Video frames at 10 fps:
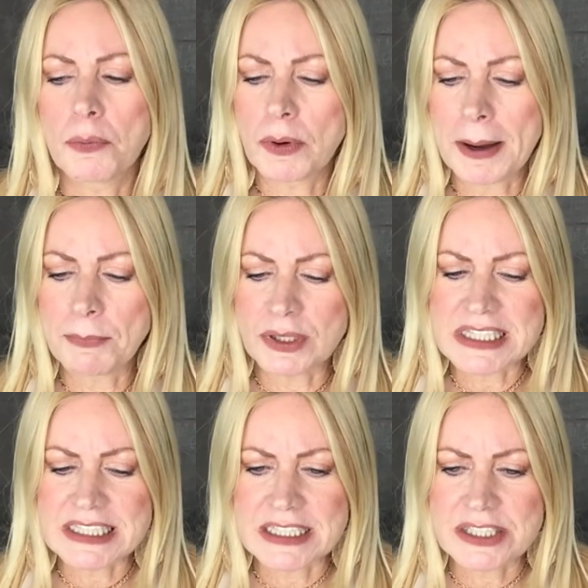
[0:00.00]
I'm going to
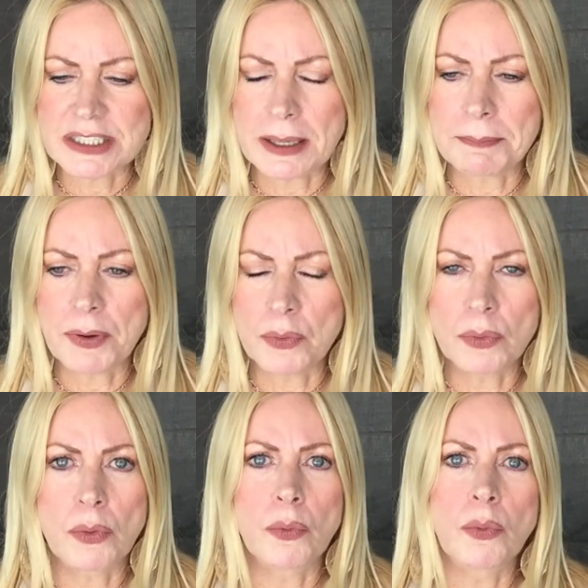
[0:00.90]
say to you about
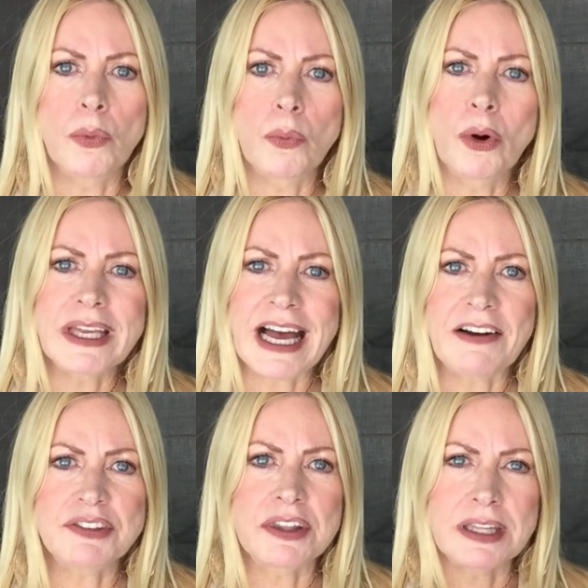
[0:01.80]
what you have
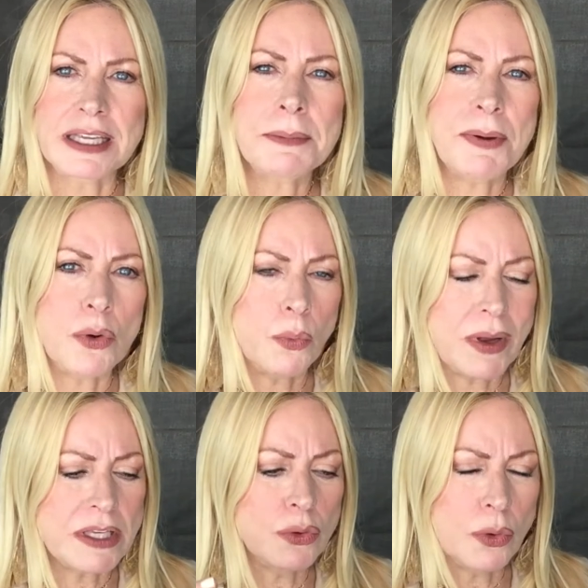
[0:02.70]
to think about when
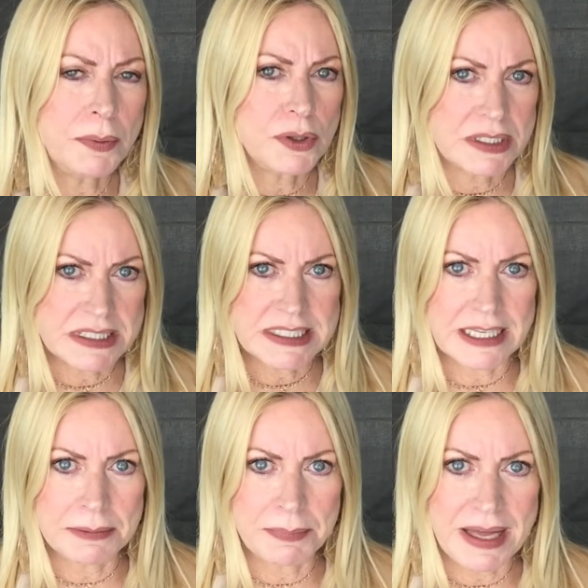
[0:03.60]
you know about this
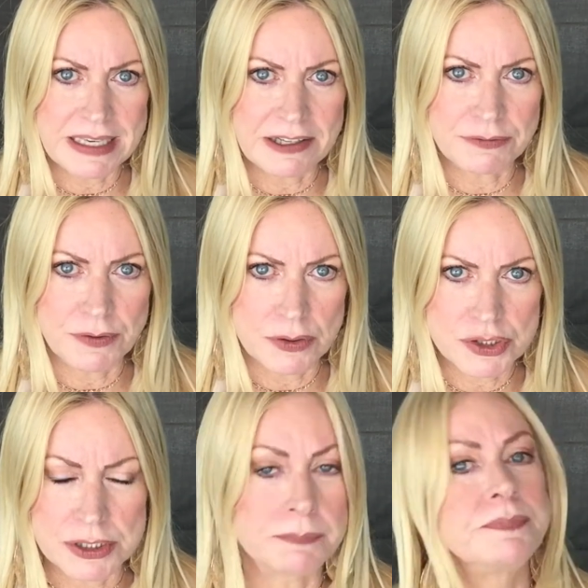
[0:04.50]
skin barrier
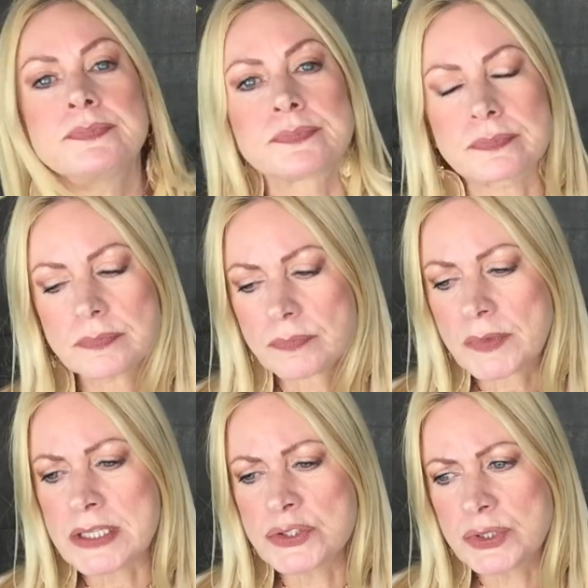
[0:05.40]
function.
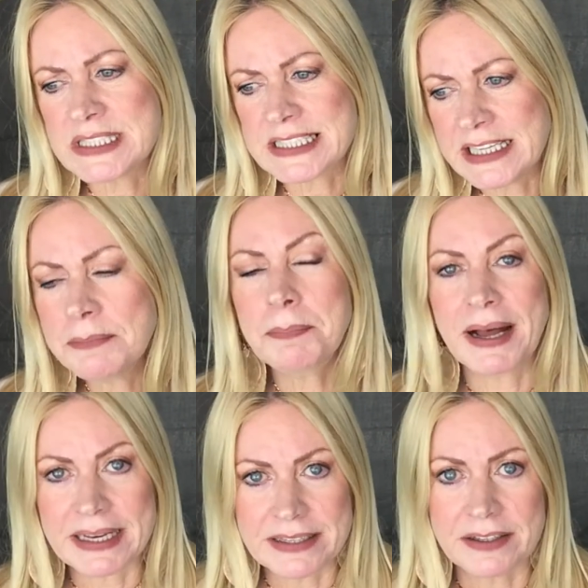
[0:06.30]
So the skin
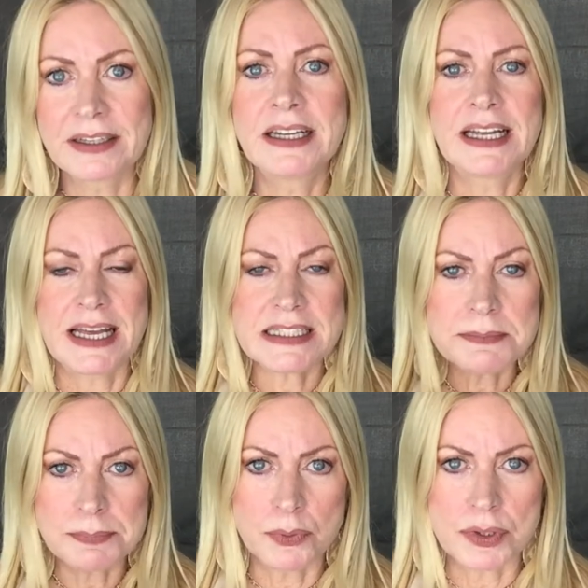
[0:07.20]
barrier is
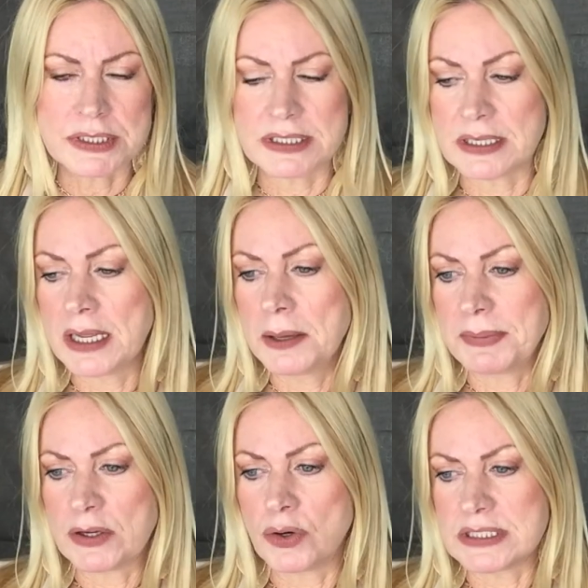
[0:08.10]
important
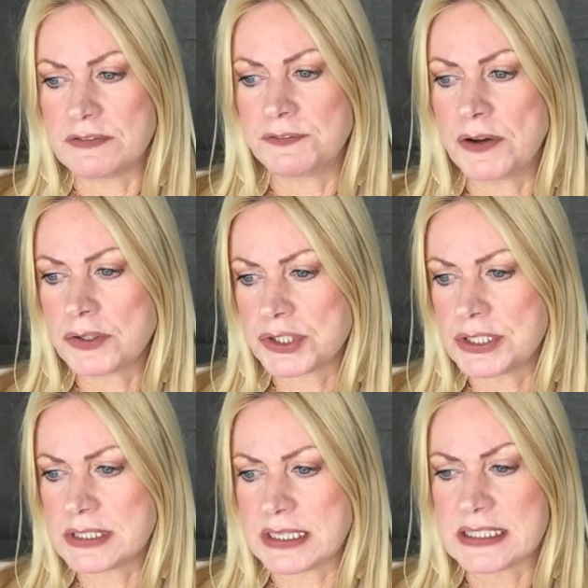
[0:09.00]
because it
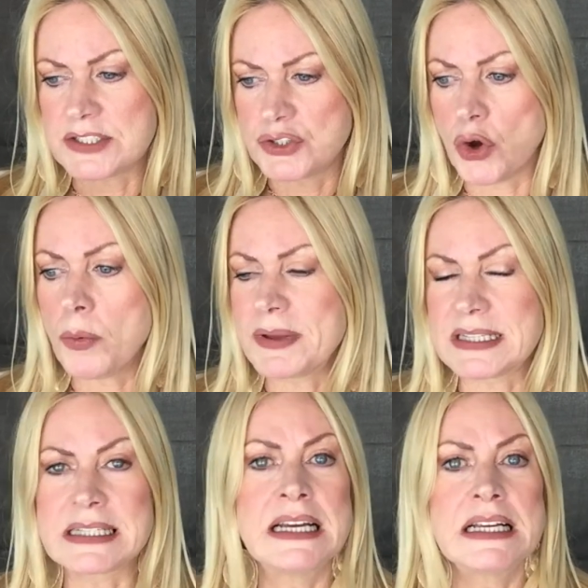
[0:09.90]
functions, and its job
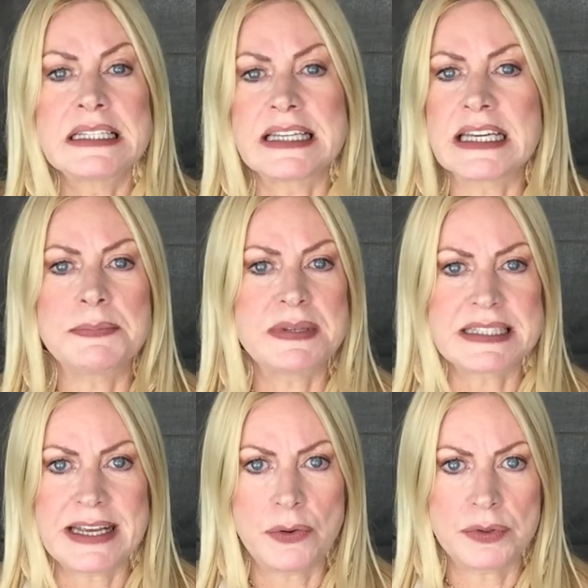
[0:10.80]
is to keep us
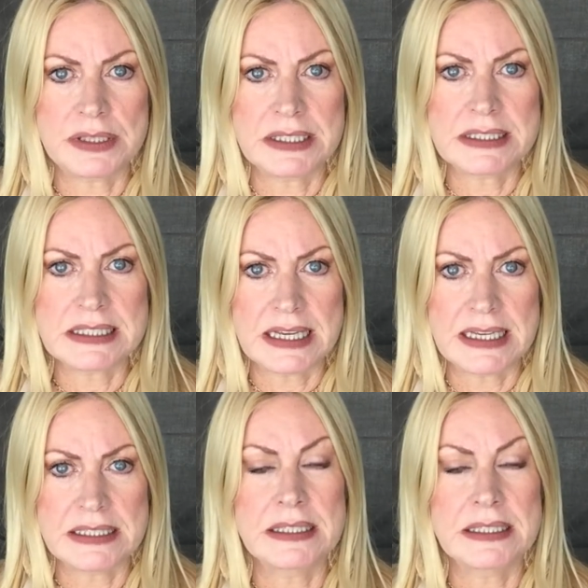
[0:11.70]
healthy inside.